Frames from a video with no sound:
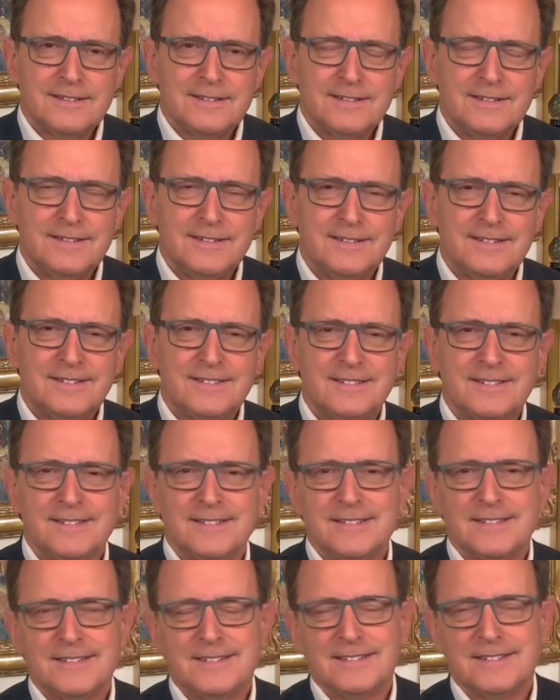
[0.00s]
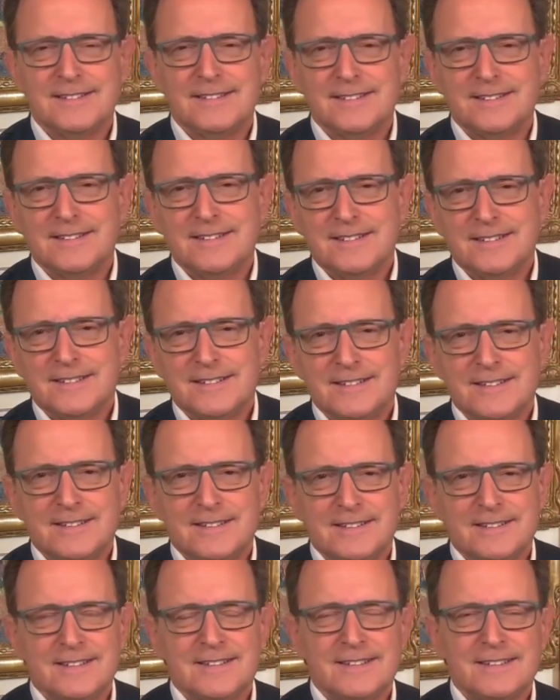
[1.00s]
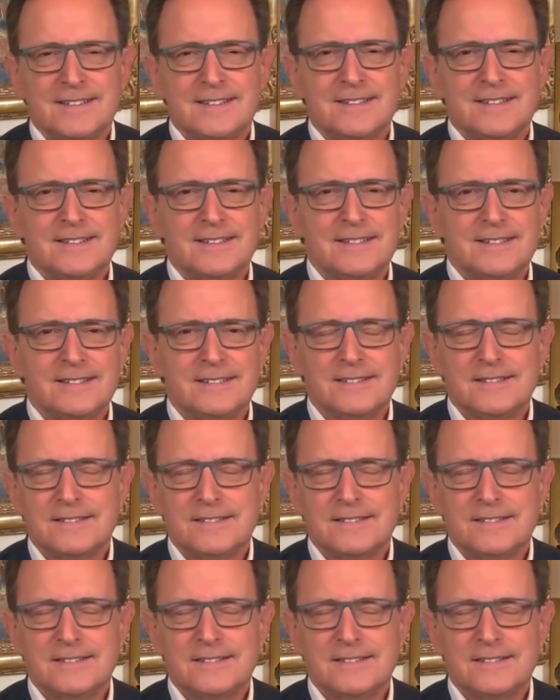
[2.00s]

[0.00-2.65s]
This person isn't speaking.